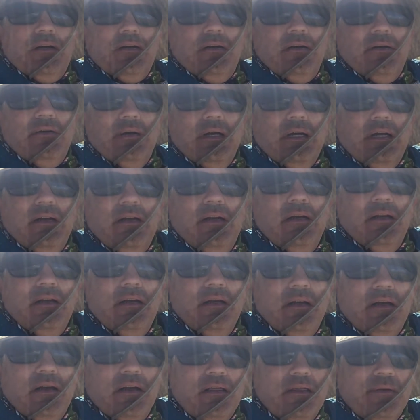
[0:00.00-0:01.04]
cooing
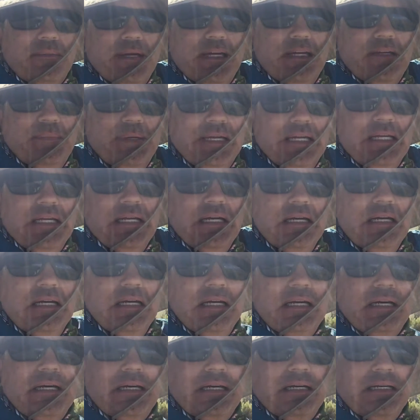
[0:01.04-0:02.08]
at the baby
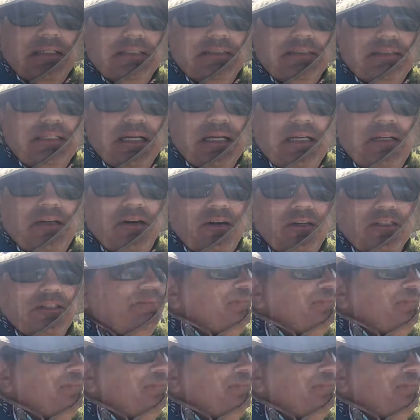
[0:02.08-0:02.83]
seagull.